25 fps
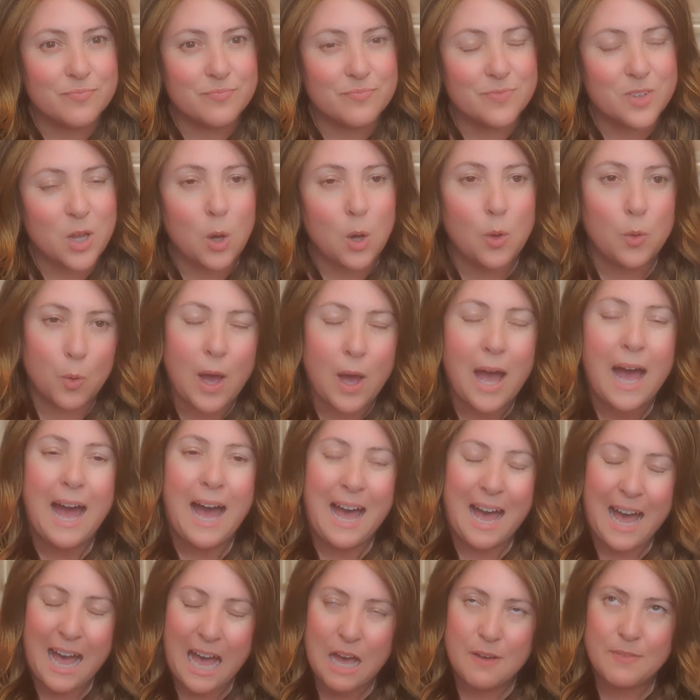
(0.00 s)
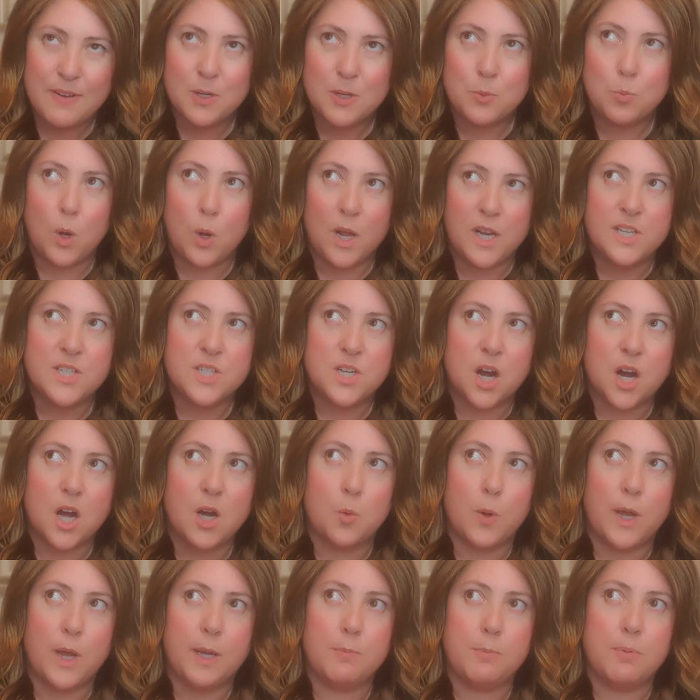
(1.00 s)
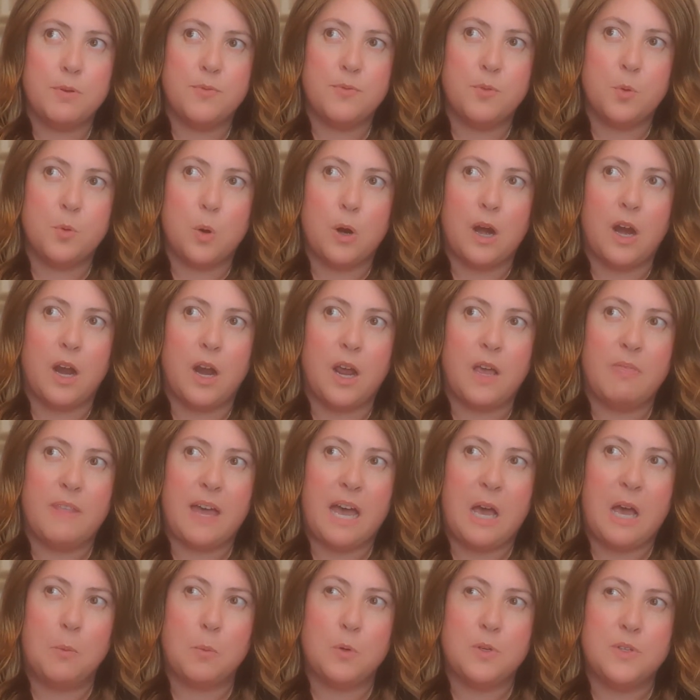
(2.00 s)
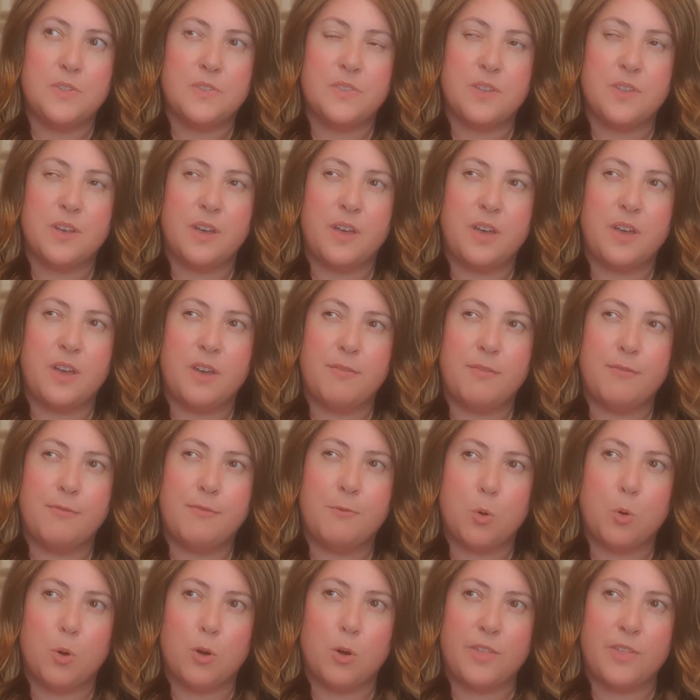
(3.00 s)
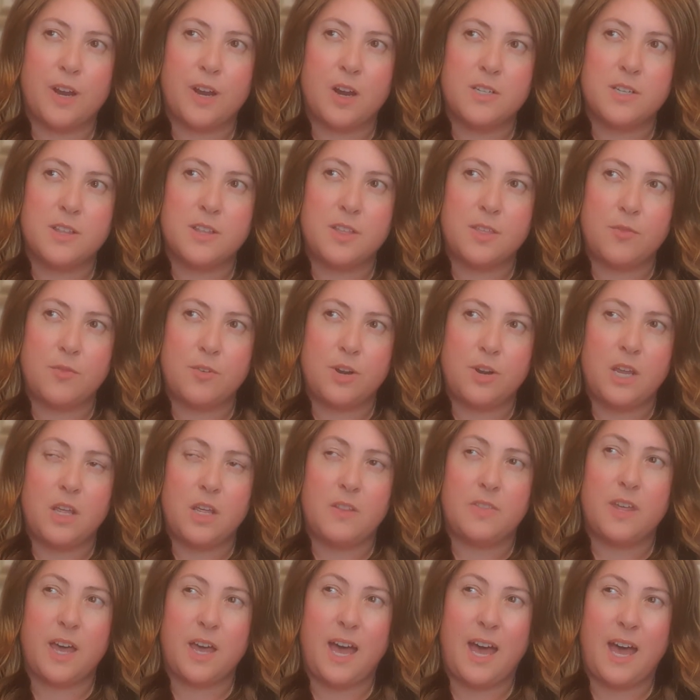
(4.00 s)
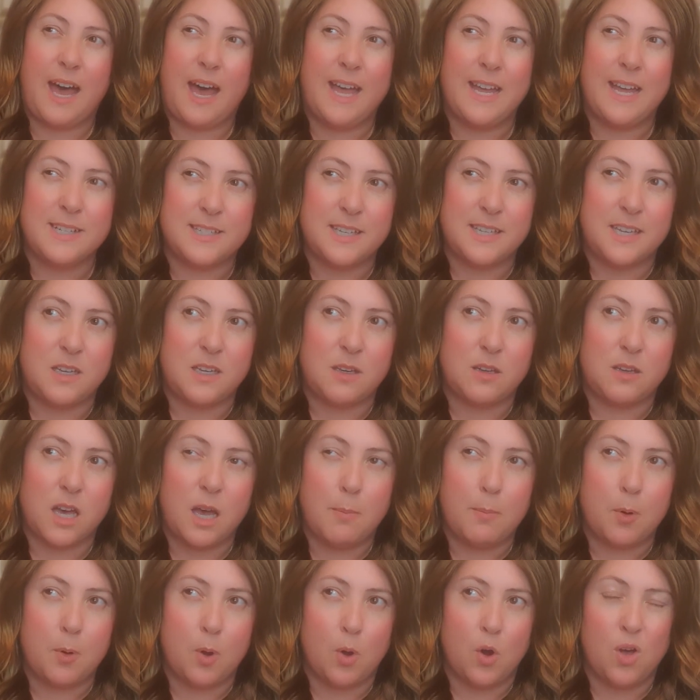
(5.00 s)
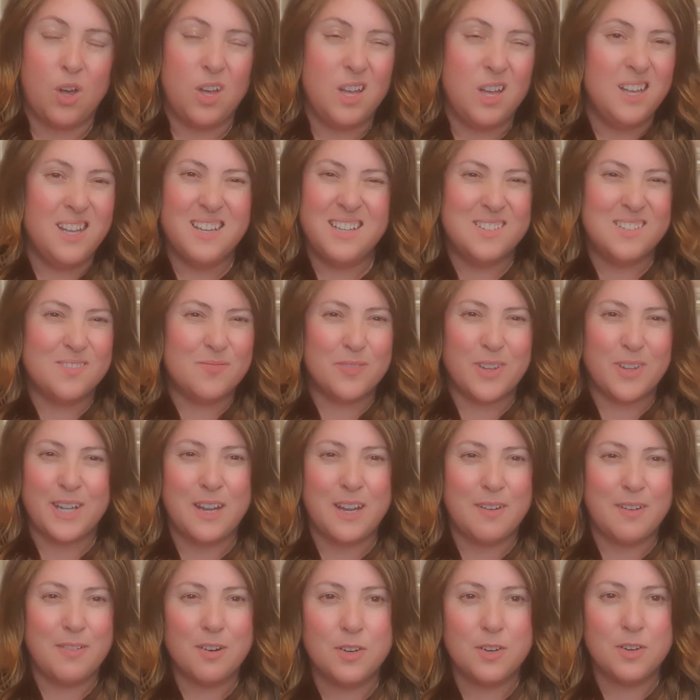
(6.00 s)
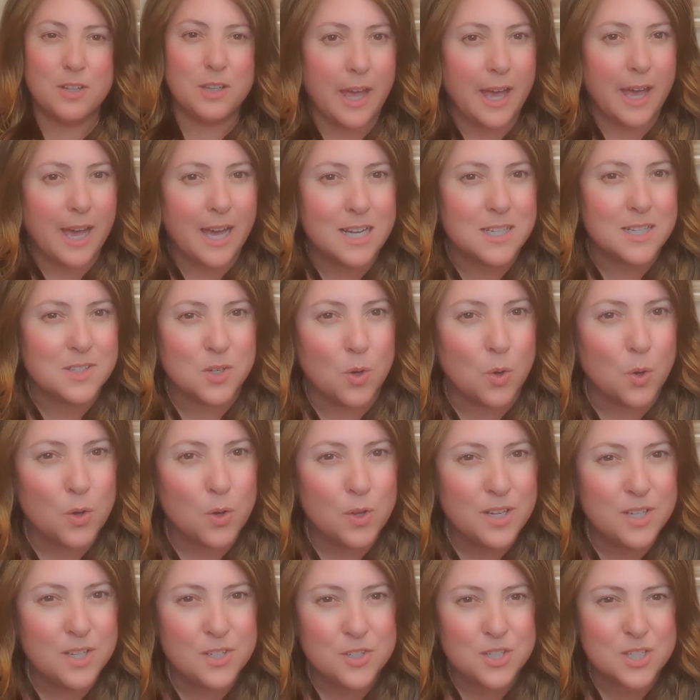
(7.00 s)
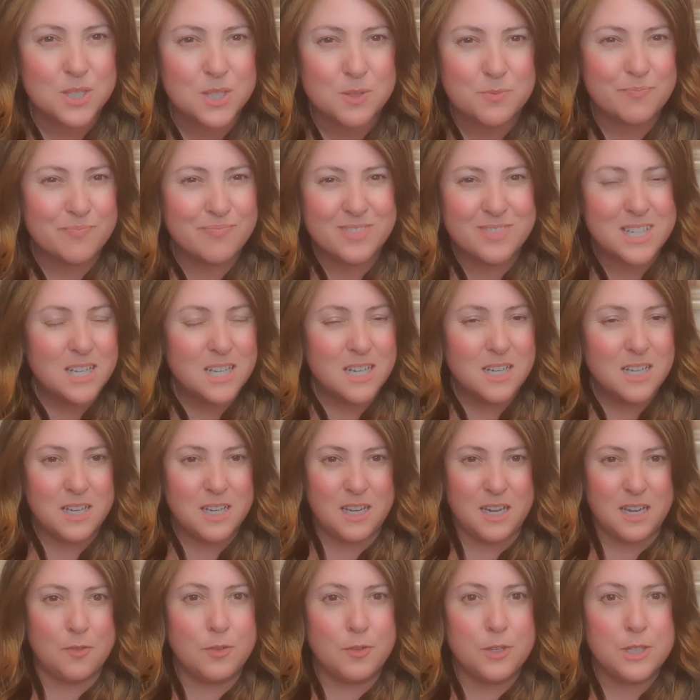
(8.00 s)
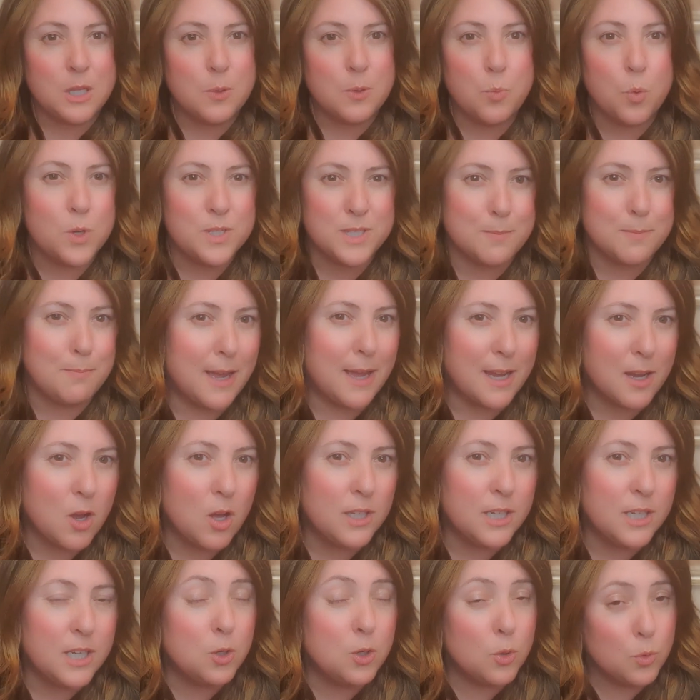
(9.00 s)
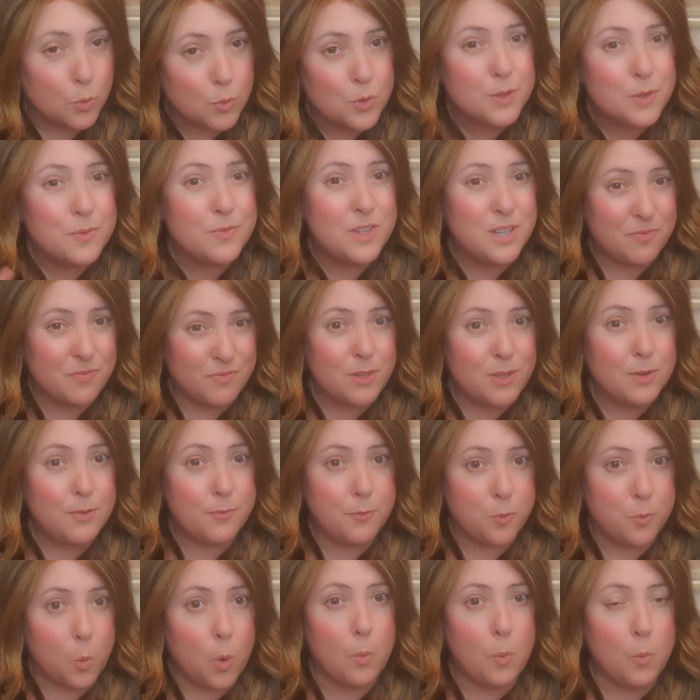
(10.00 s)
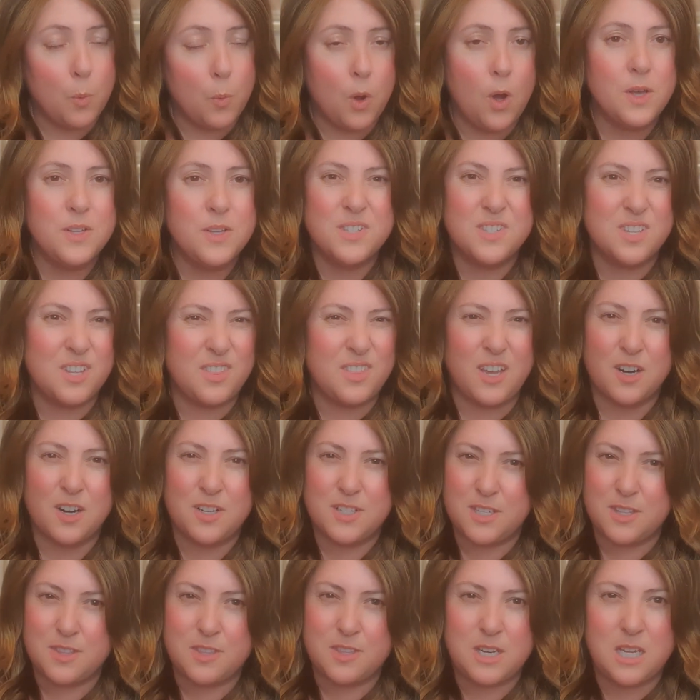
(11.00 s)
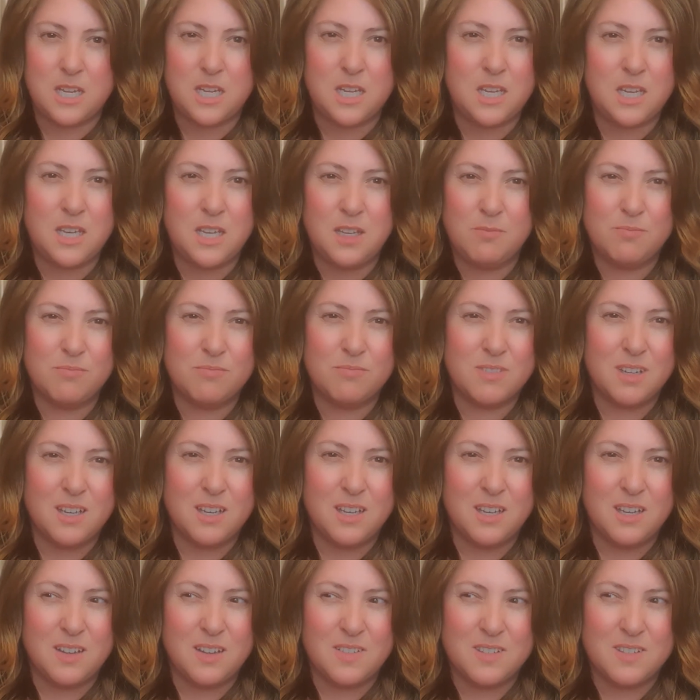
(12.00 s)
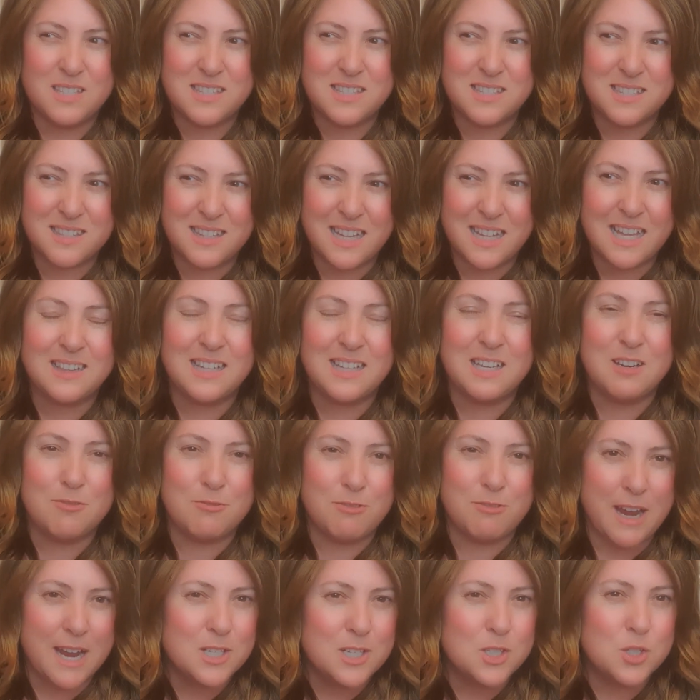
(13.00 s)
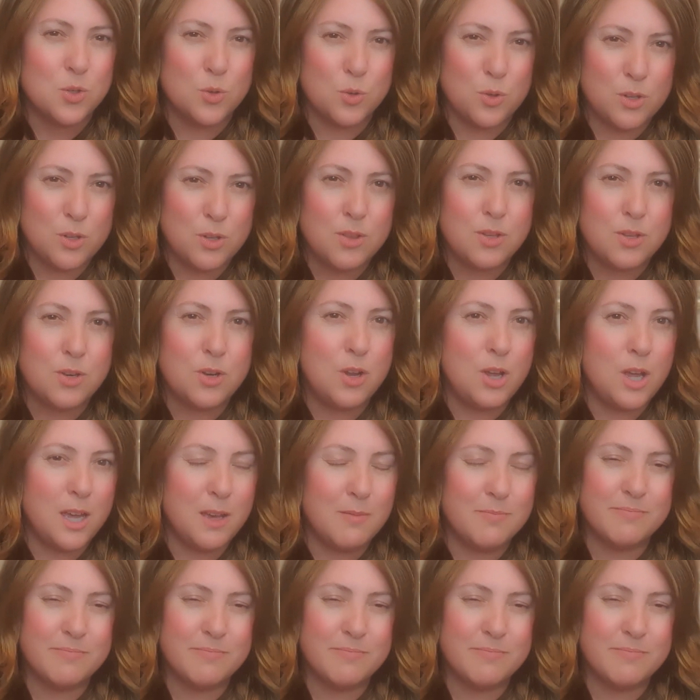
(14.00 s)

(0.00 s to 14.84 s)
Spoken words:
Although I have had one dark wig before, and that was the 433 in the Heidi I bought. I never really had it on. It really wasn't my colouring. Although the 4 was, the 33, slightly red tone through it,